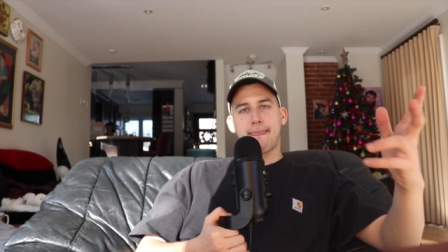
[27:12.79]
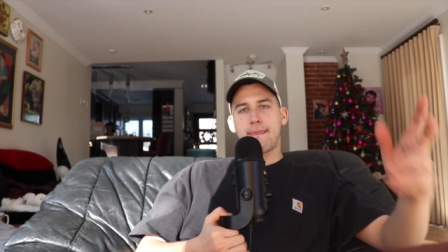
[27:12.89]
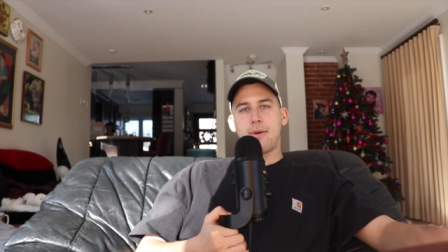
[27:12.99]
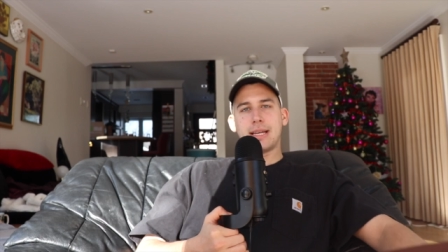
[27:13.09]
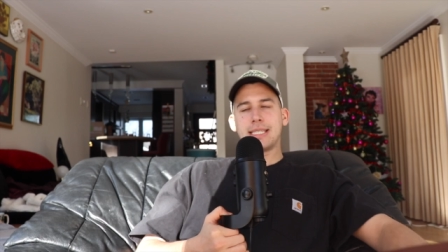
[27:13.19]

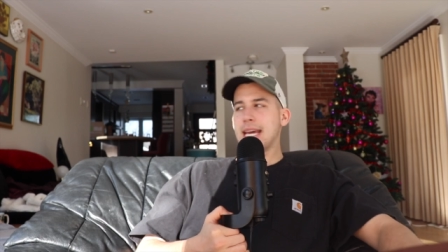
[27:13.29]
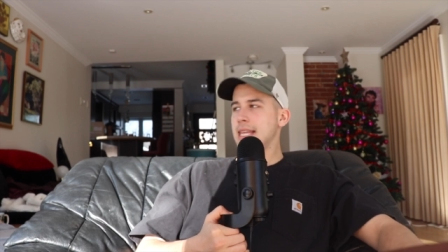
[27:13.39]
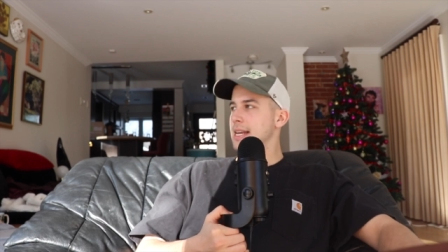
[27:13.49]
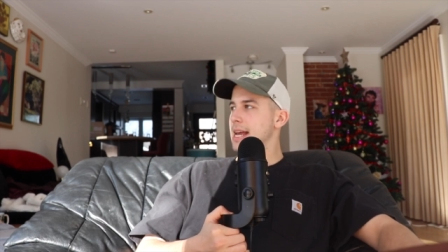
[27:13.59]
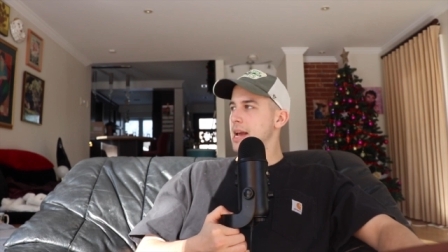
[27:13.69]
Do I say
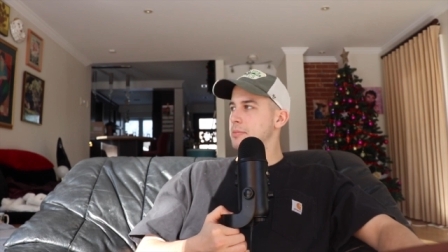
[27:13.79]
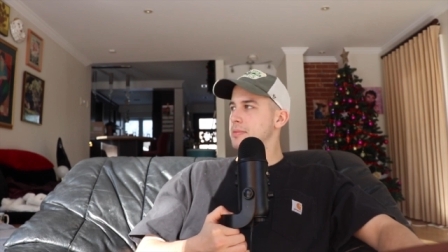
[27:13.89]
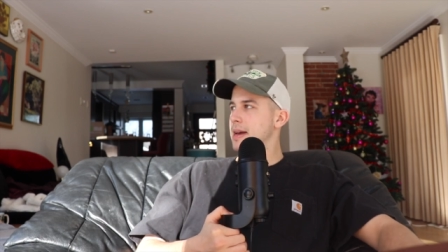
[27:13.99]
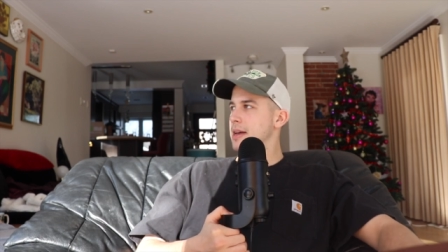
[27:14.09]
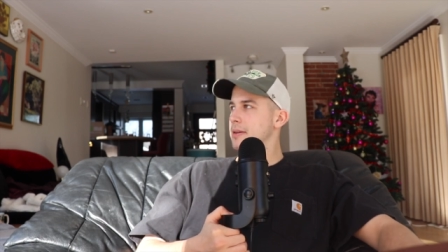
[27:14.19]
the
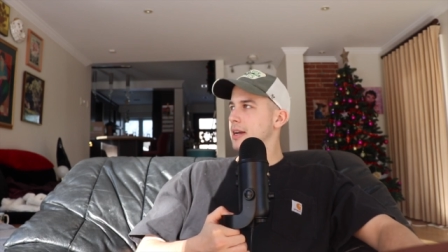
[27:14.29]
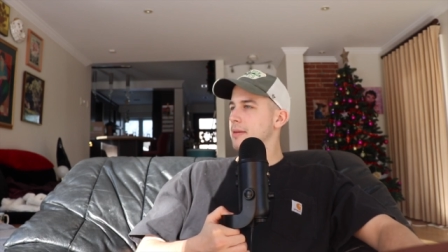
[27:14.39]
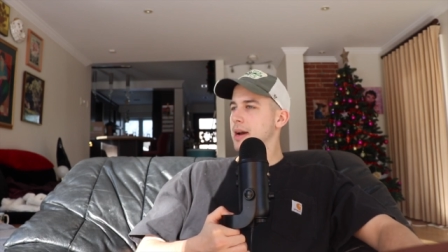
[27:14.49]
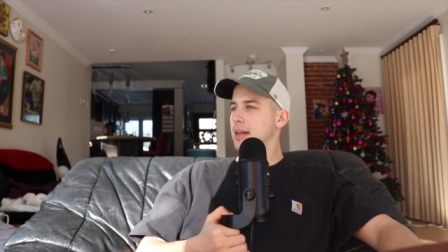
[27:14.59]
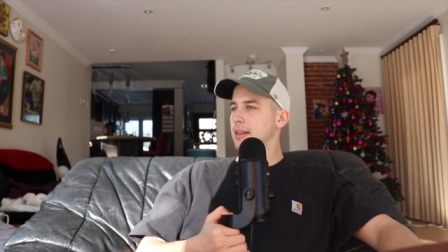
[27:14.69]
names, man? Like,
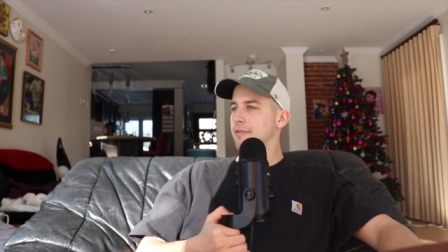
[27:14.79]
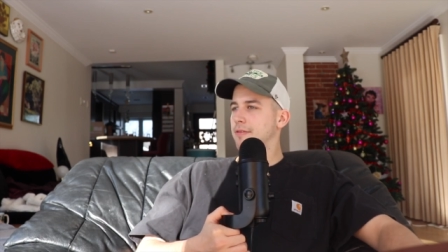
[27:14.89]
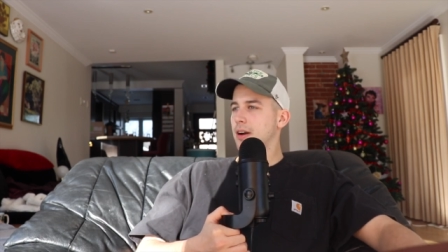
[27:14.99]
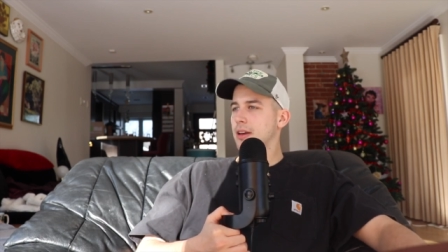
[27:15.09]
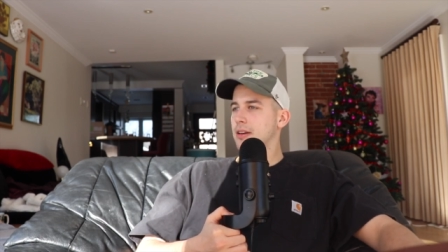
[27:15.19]
am I
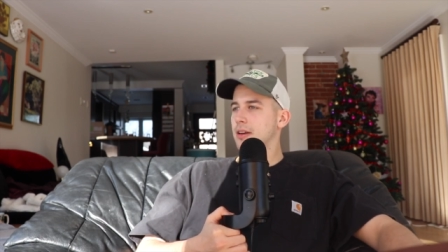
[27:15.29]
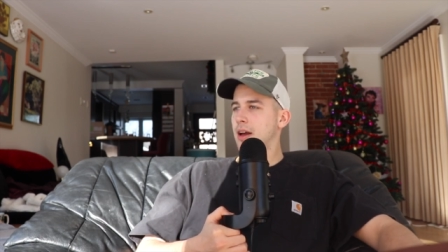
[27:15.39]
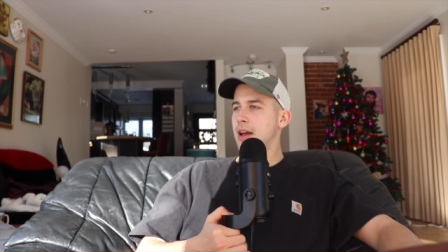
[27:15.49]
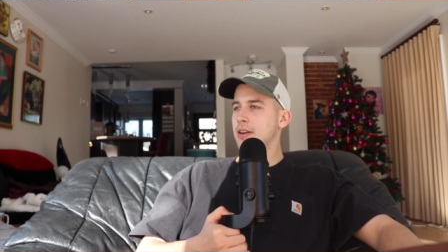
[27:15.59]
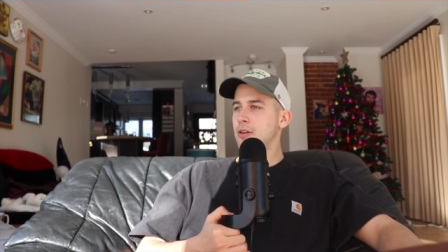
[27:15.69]
fucking?
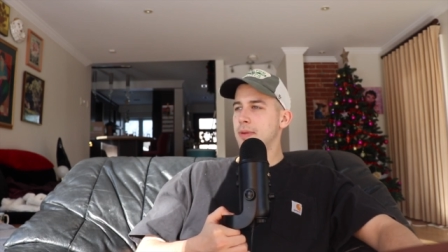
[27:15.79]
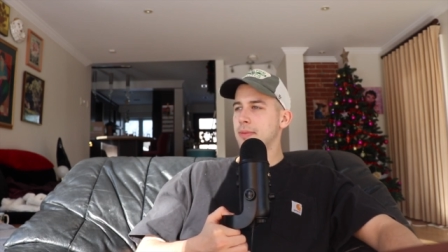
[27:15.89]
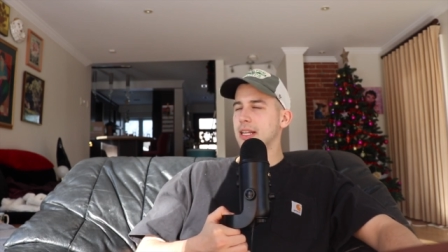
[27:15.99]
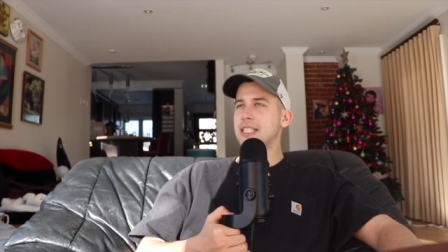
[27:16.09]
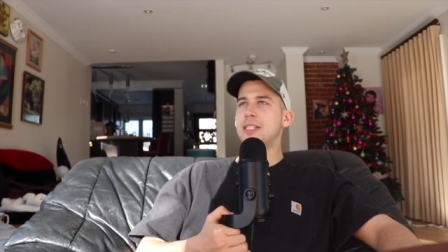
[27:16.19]
I know
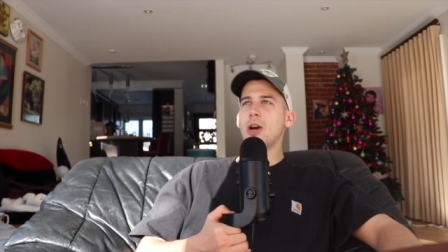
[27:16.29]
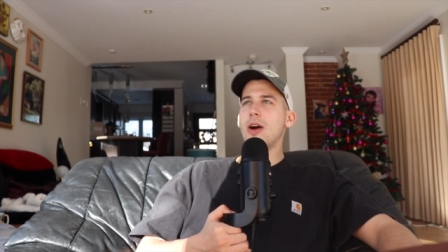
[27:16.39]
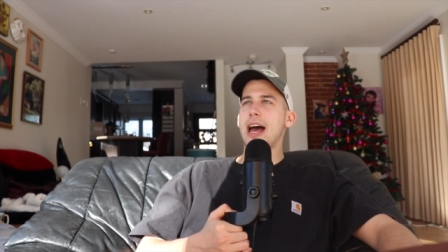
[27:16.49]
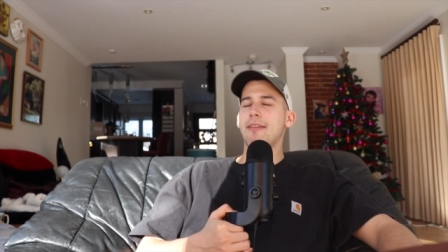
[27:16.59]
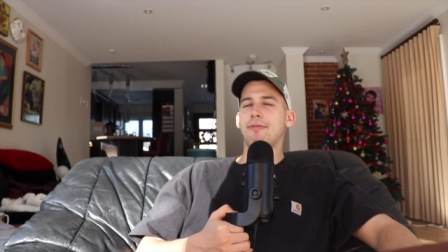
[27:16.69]
people like do
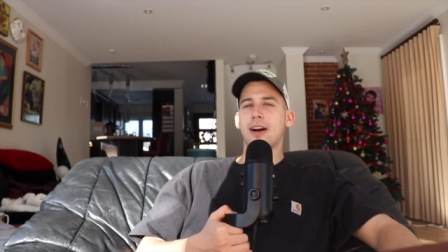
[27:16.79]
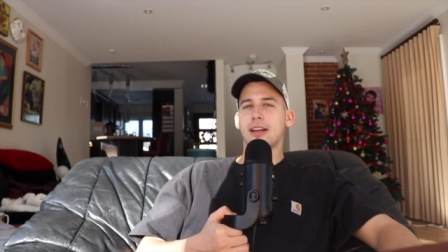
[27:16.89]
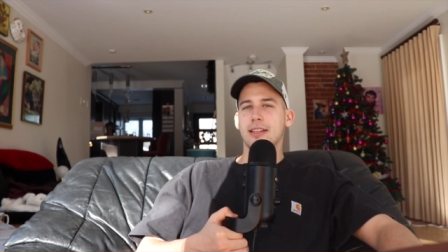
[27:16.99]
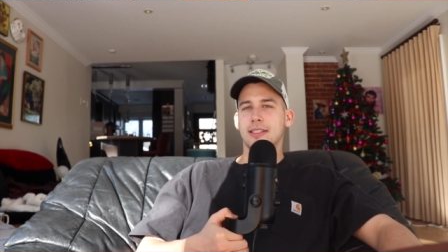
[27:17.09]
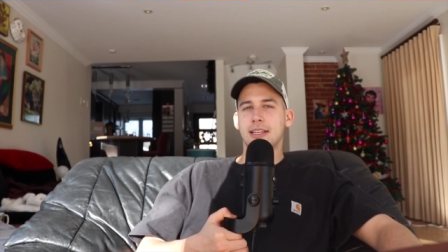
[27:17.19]
it.
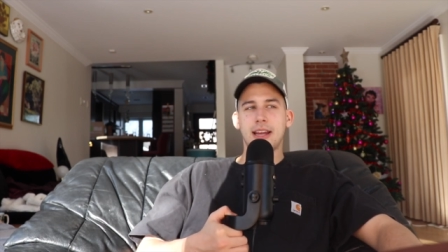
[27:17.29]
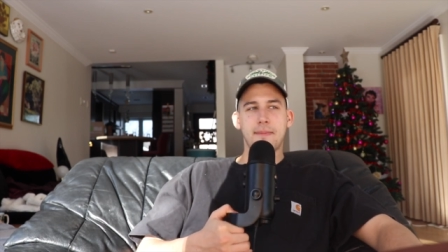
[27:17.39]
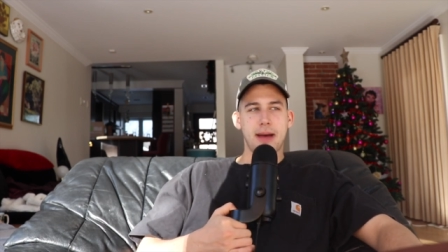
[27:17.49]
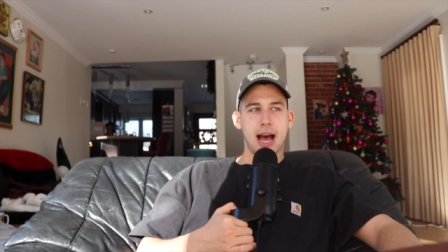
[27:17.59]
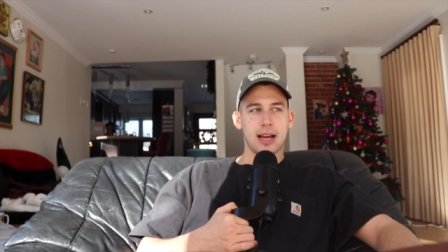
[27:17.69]
Fuck it. This kid
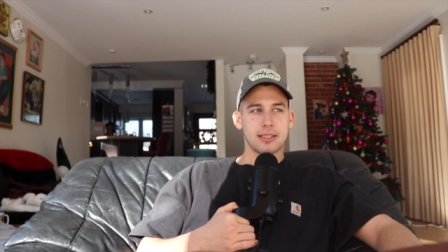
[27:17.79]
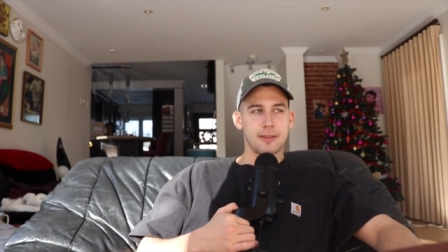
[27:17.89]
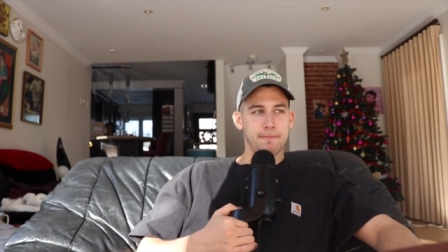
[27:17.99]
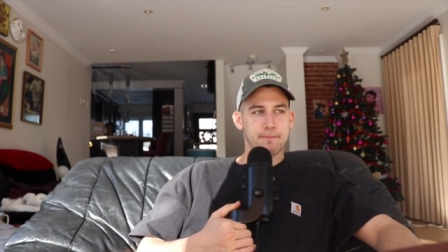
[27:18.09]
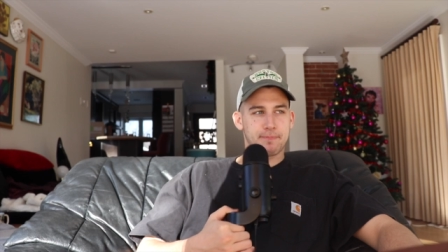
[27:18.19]
named Max,
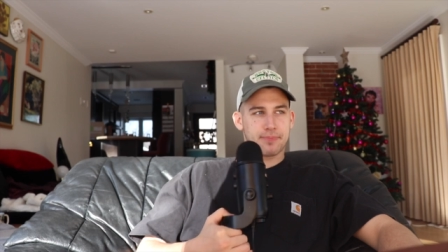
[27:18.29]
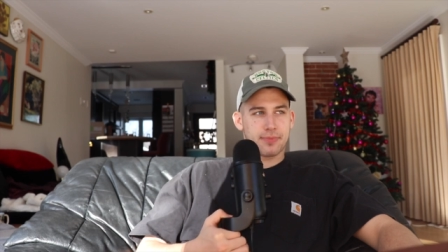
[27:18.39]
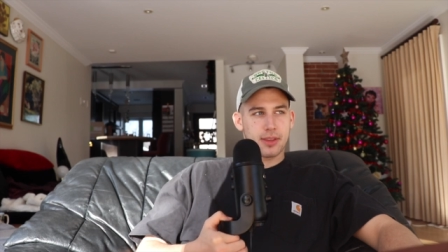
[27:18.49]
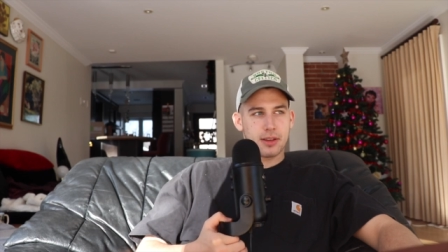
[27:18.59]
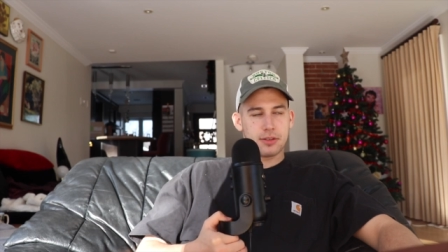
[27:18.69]

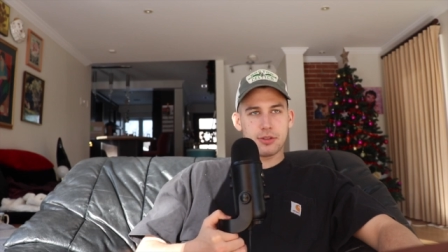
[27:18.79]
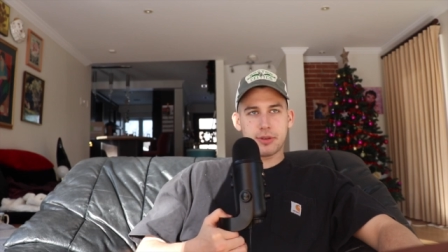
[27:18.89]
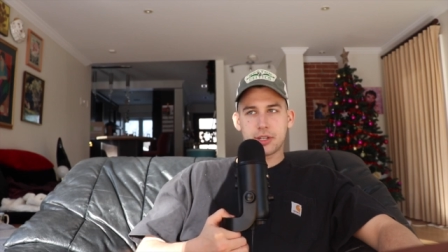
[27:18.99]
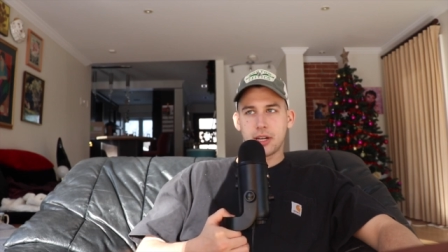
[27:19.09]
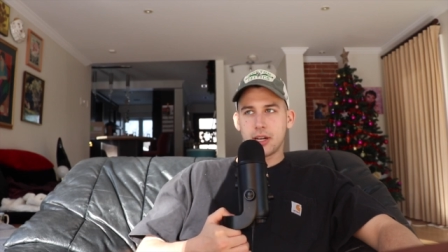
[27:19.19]

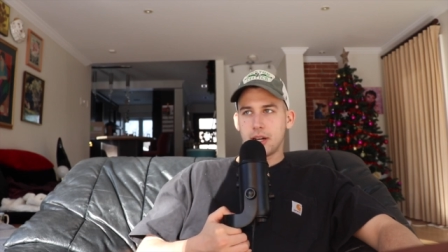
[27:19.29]
Jewish.